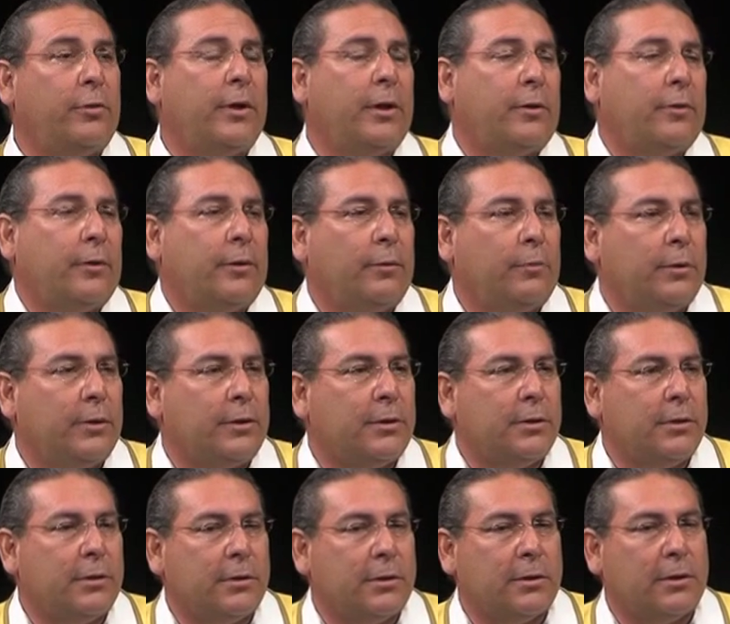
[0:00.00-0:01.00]
directorate, which
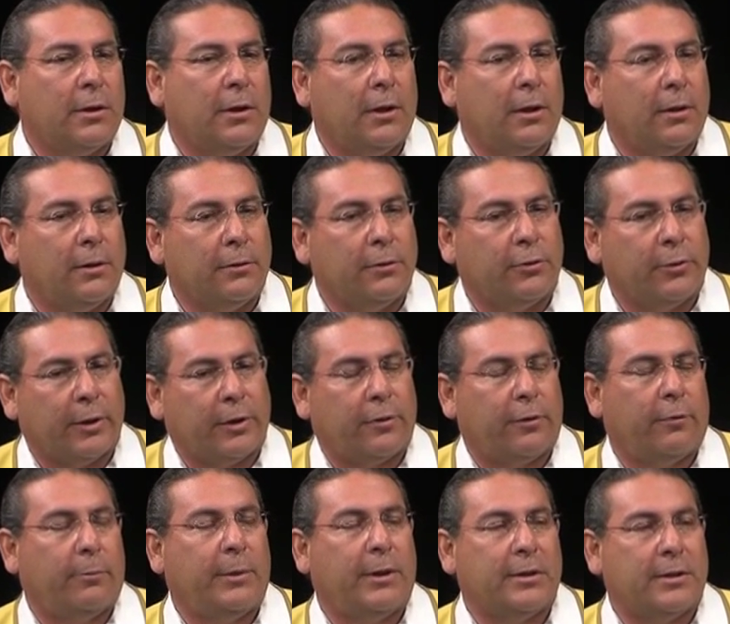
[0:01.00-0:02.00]
is uh, a director
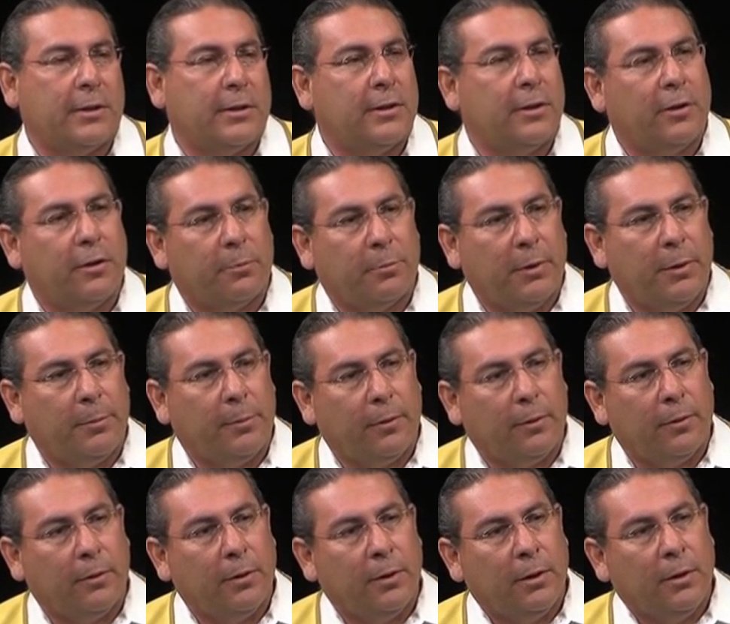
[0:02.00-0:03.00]
of about sixteen hundred
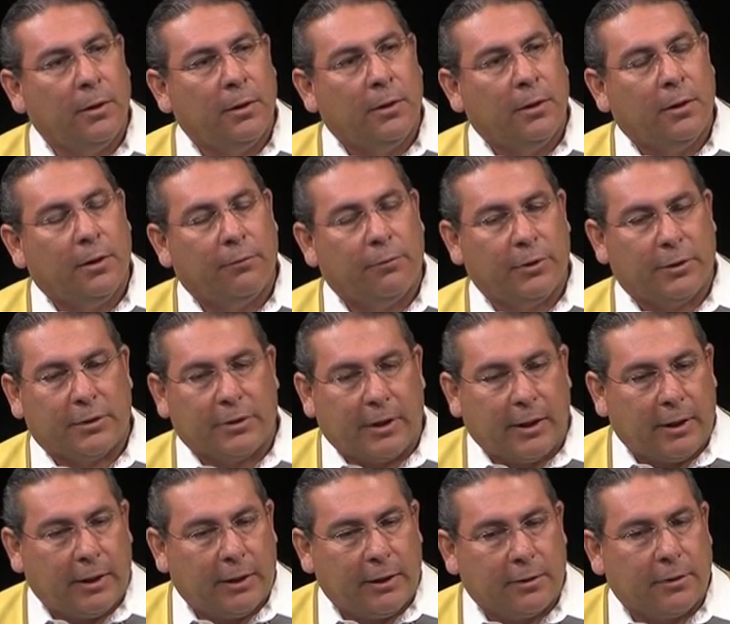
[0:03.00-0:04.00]
people, of which
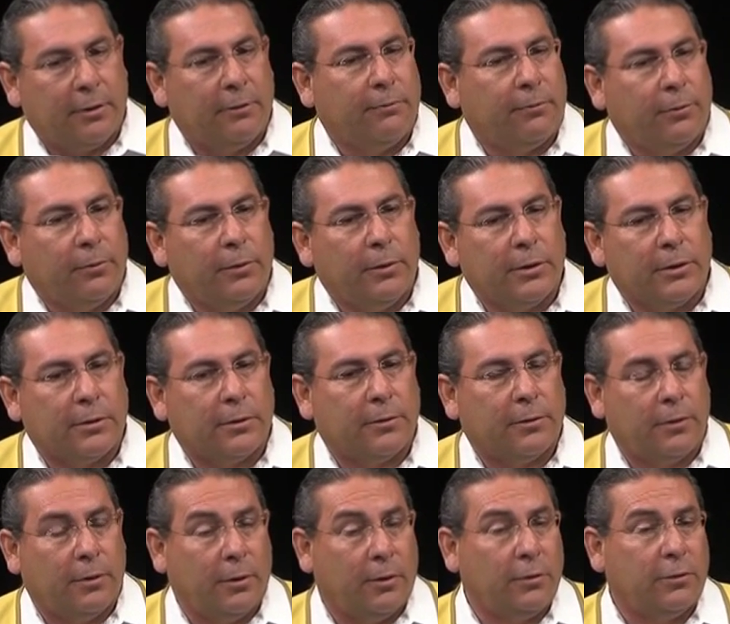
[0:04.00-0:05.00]
I get to influence
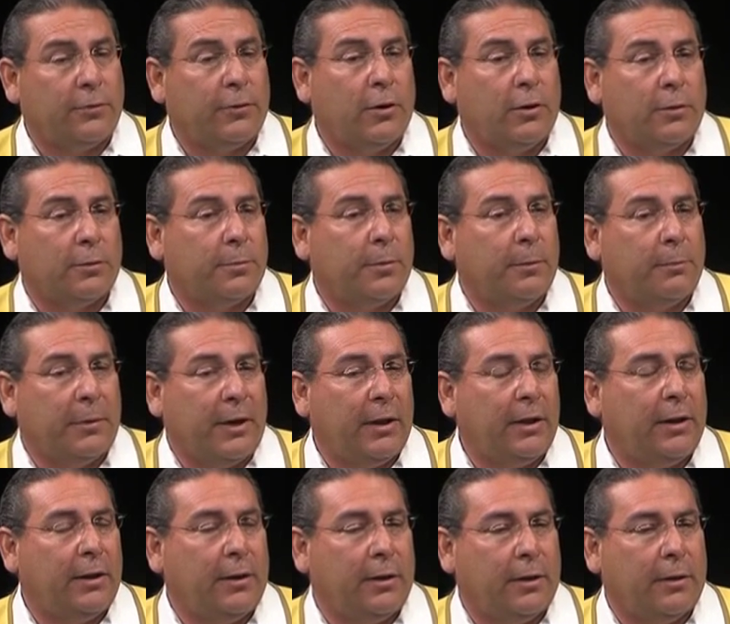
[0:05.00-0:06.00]
those folks, but
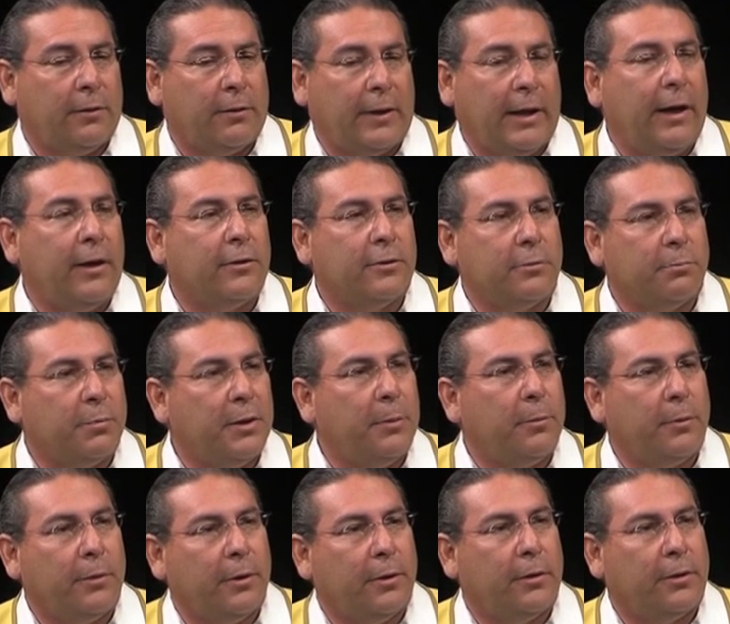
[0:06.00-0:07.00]
mainly the thousand
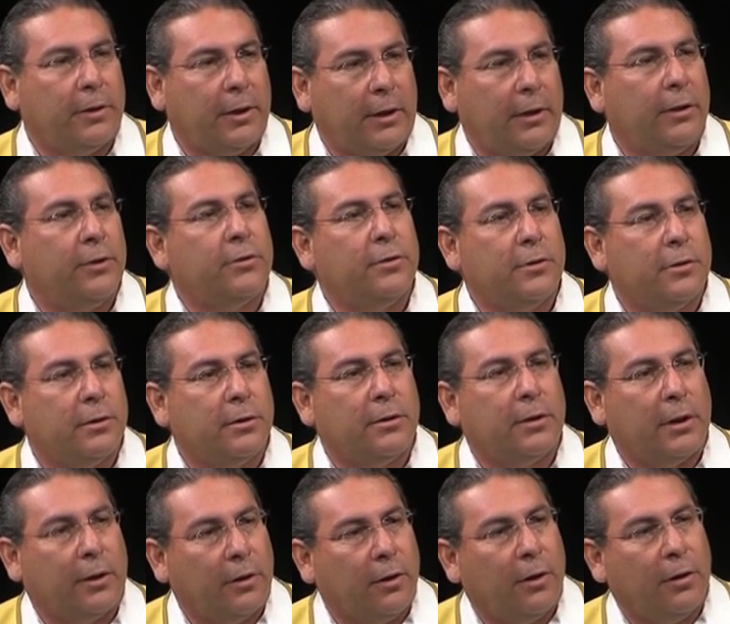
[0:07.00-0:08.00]
people that are technicians and
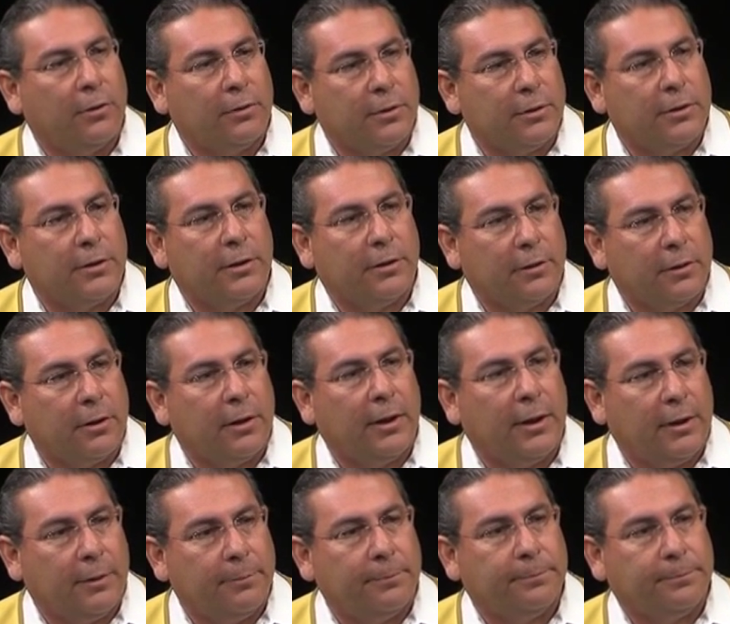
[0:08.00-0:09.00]
technologists there at the
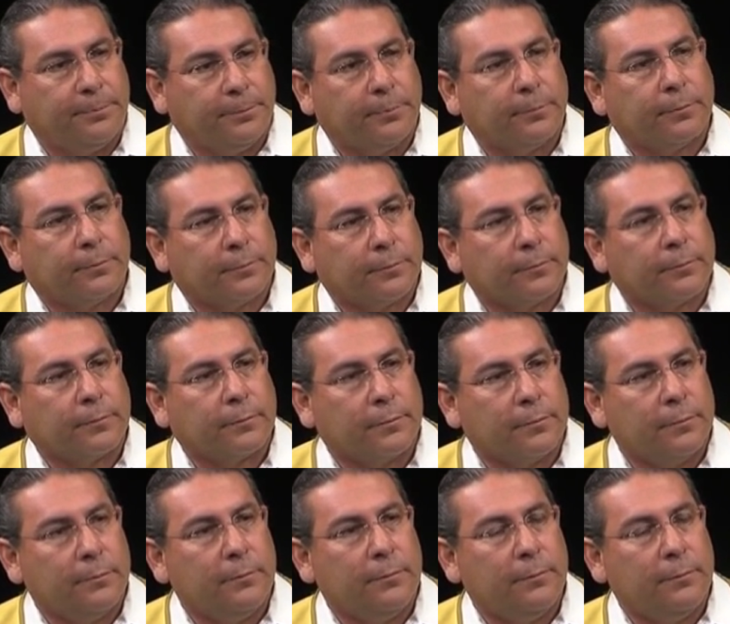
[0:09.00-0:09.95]
lab. What